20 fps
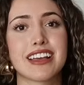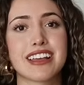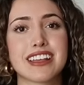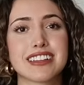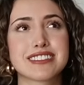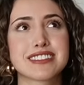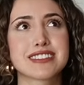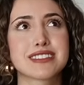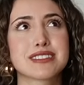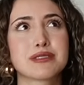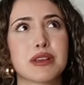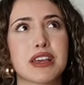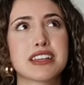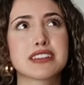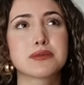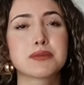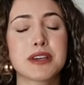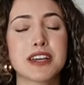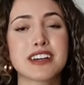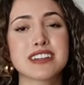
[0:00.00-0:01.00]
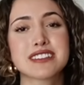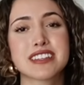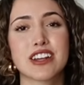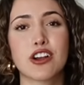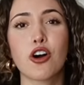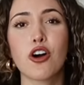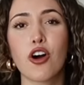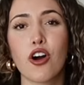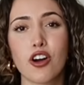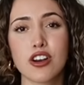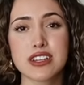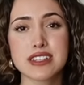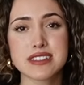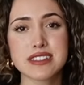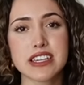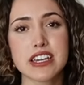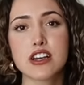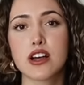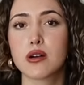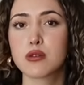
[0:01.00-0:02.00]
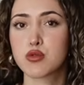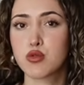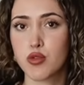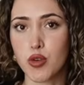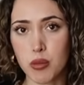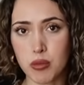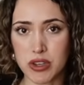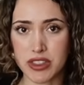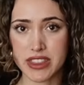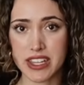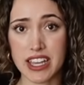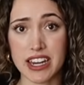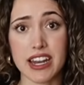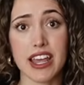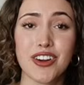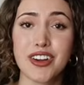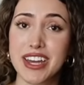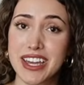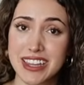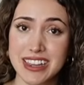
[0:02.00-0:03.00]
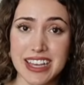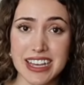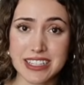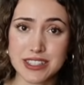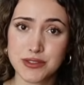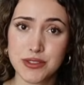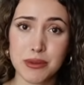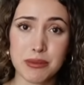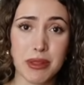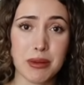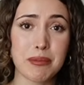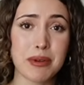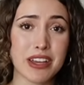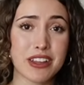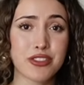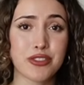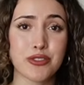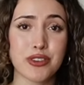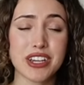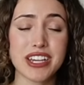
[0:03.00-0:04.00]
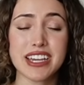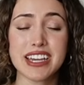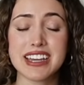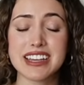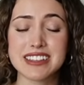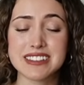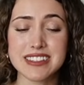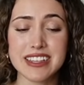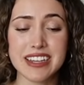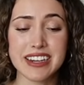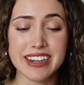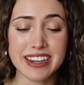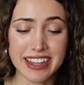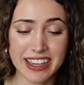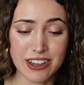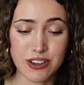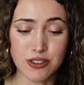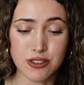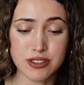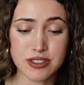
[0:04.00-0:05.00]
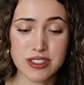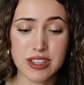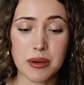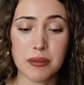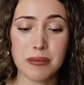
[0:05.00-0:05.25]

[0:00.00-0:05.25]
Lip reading: it's because it all honestly comes from within. Okay, last from the big three is nails.